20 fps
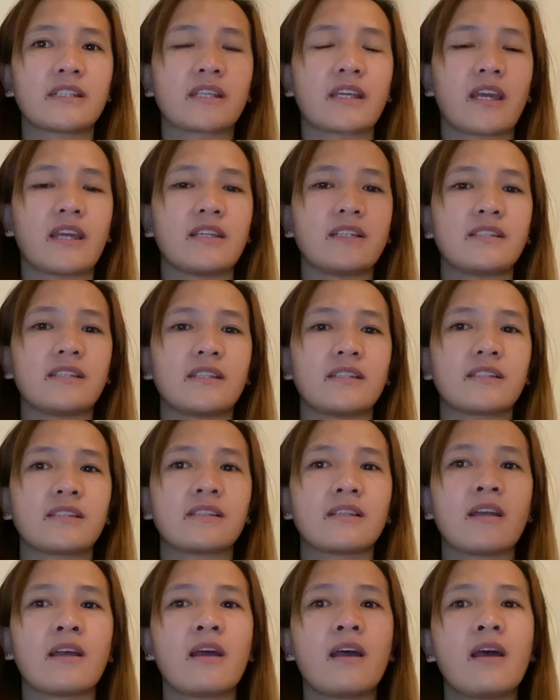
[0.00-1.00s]

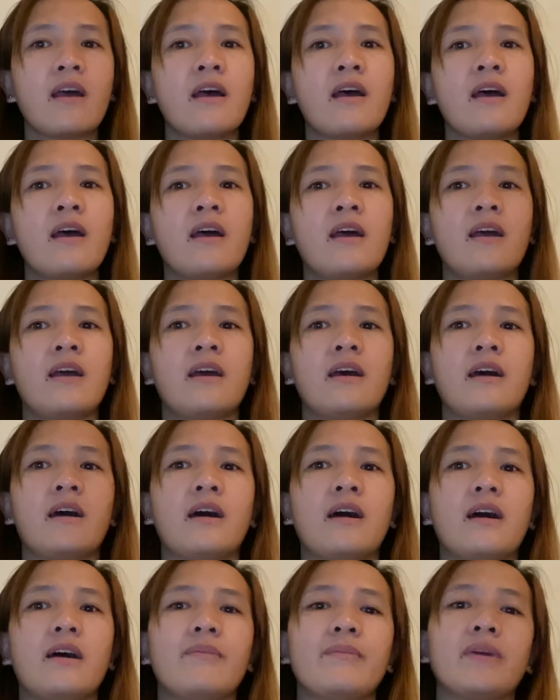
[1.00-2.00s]
cases.
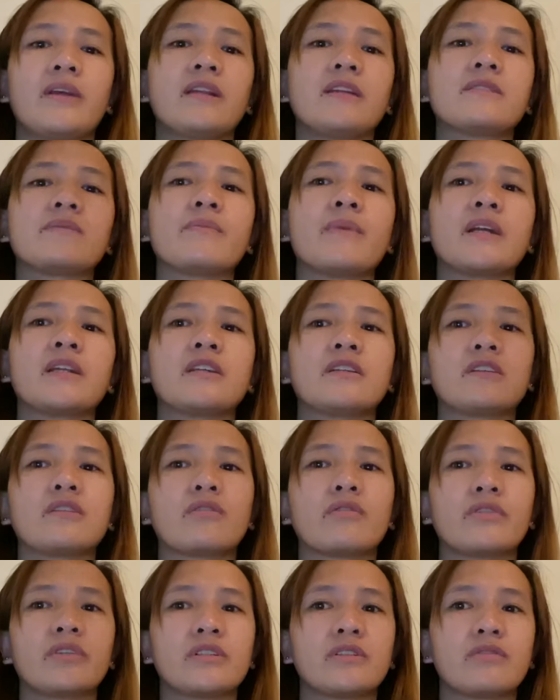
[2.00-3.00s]
It is
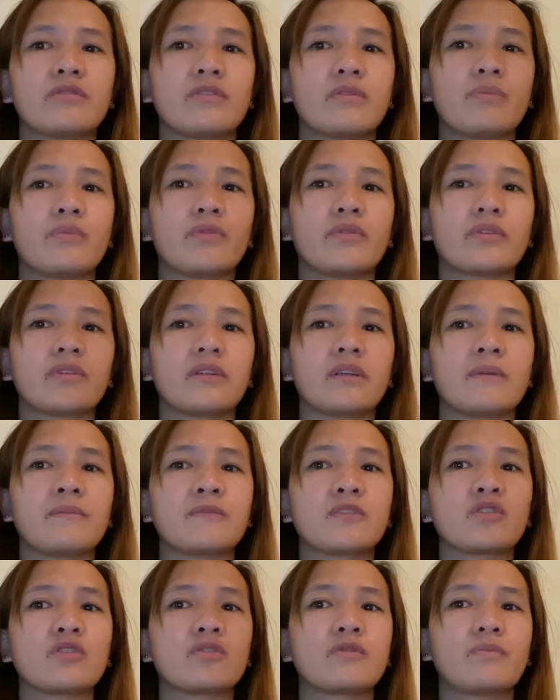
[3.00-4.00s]
mandatory to report
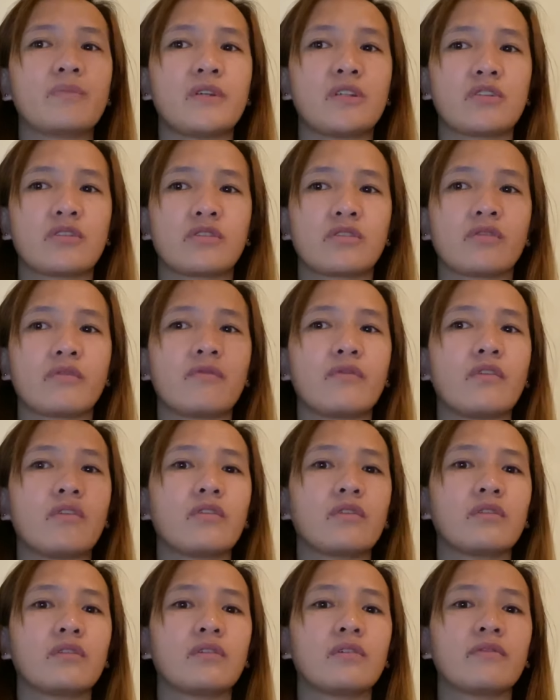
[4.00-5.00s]
suspicious of
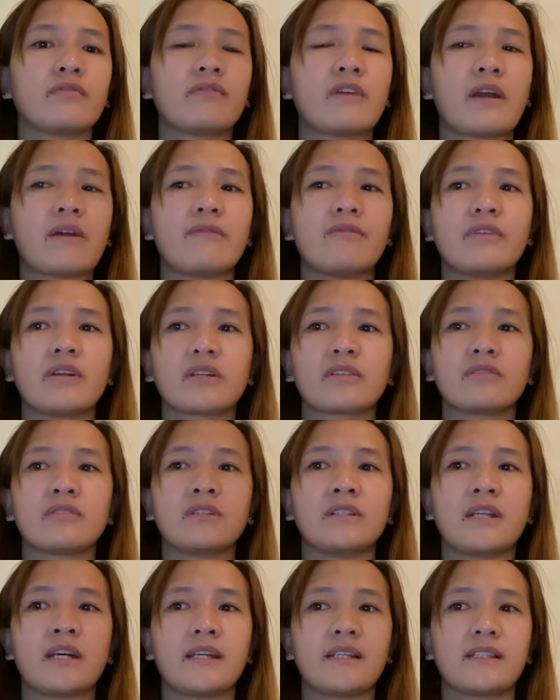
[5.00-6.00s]
all 5
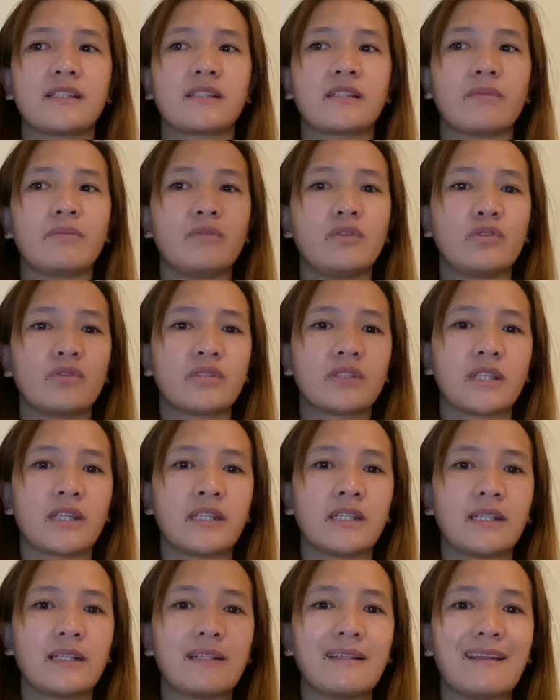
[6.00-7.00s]
recognized abuse
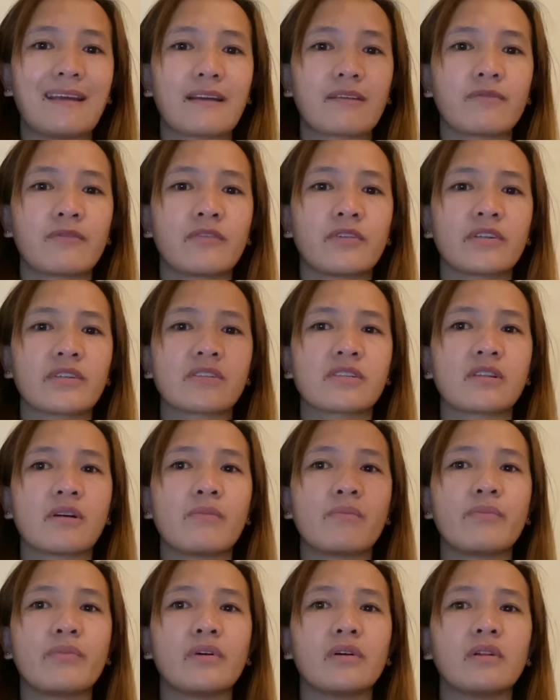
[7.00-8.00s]
and neglect, for
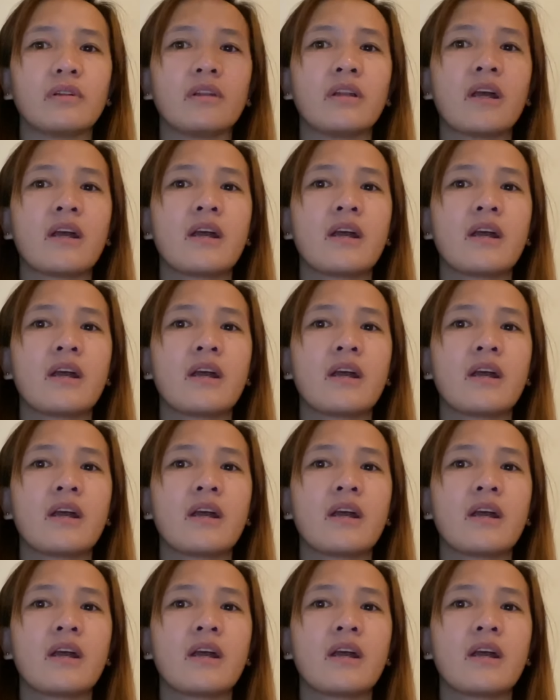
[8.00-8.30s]
example,